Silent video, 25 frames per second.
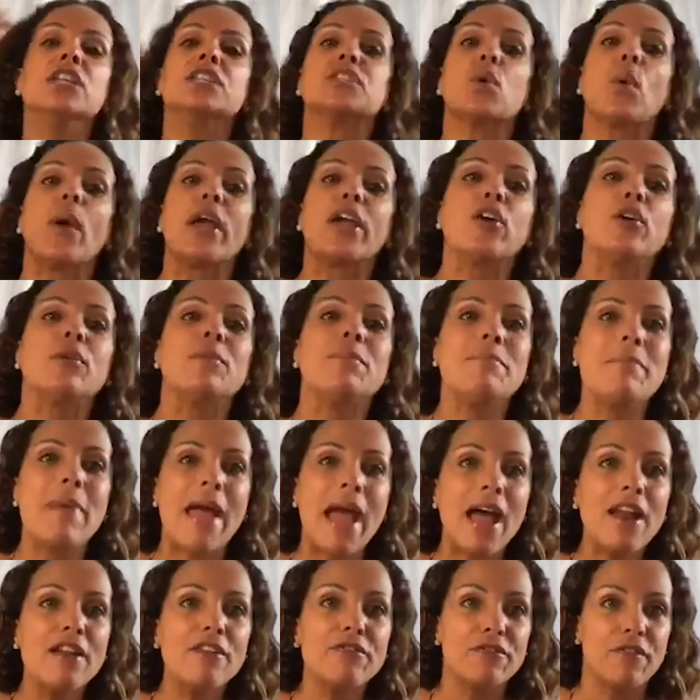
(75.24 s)
So I could
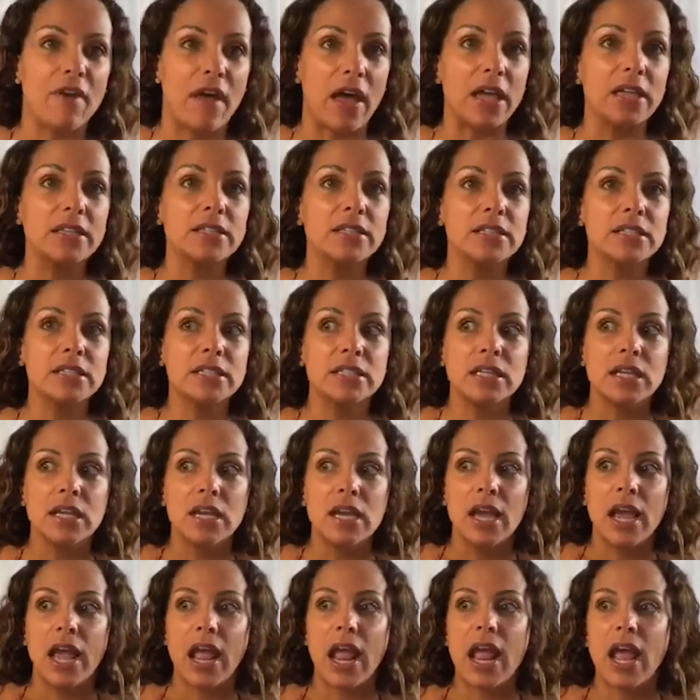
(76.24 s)
manifest
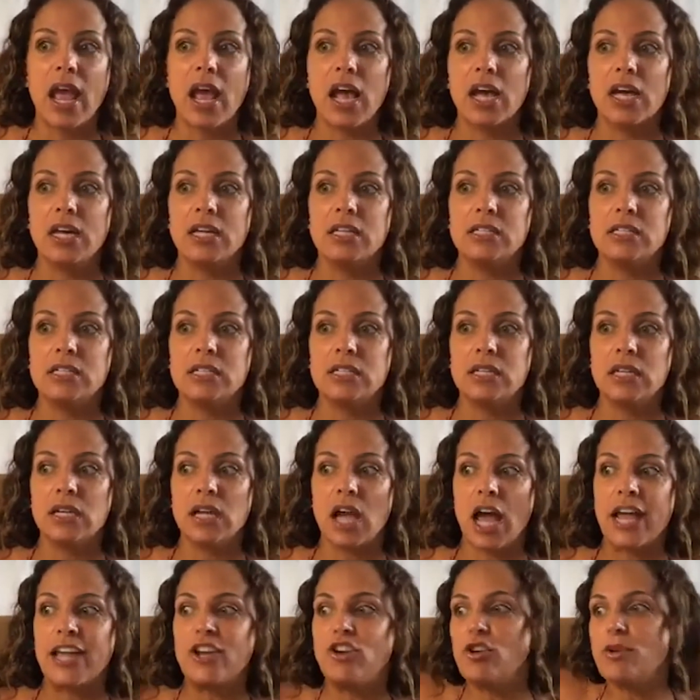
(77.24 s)
and
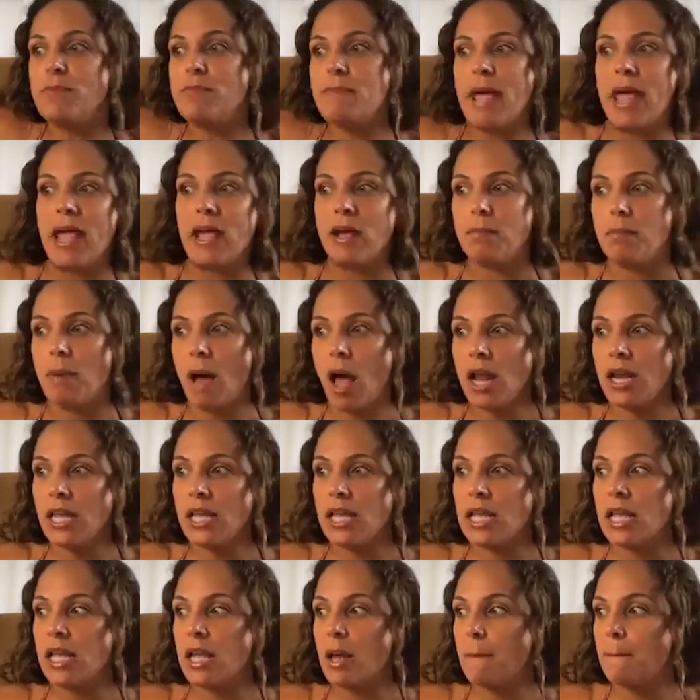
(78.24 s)
I could make
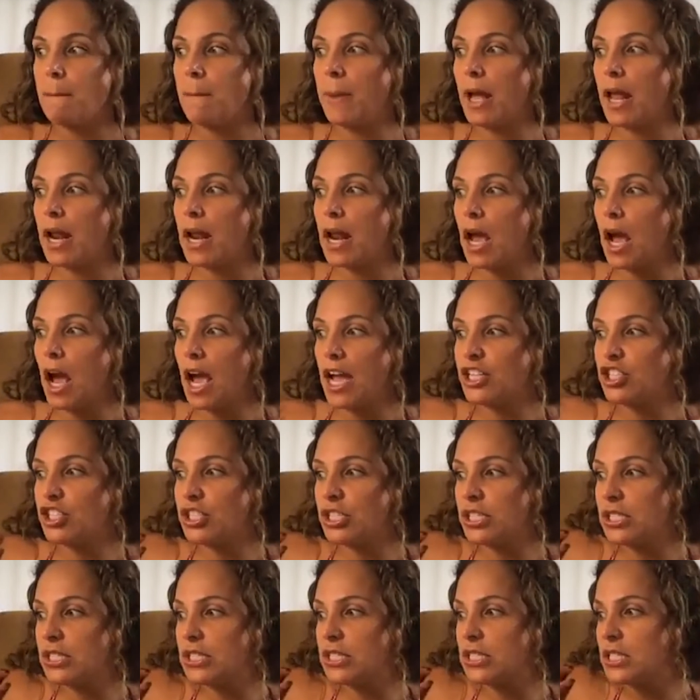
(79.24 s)
money, but I
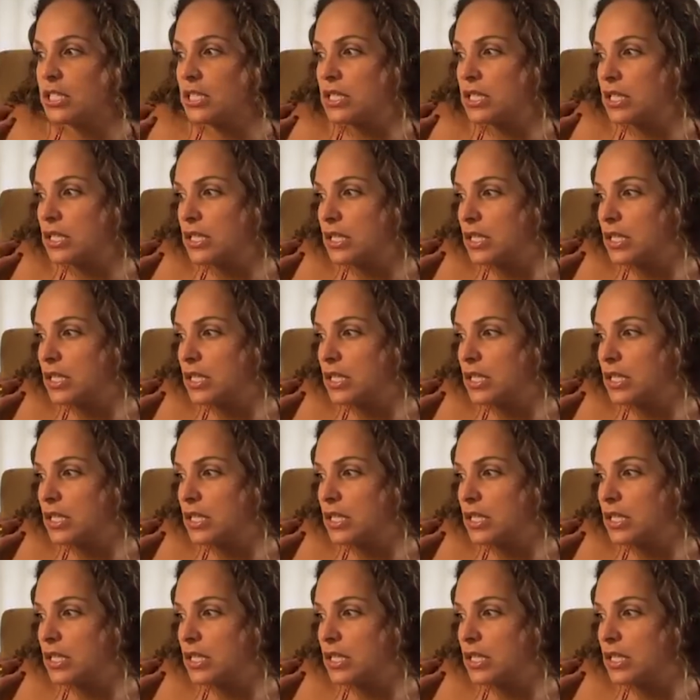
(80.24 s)
just,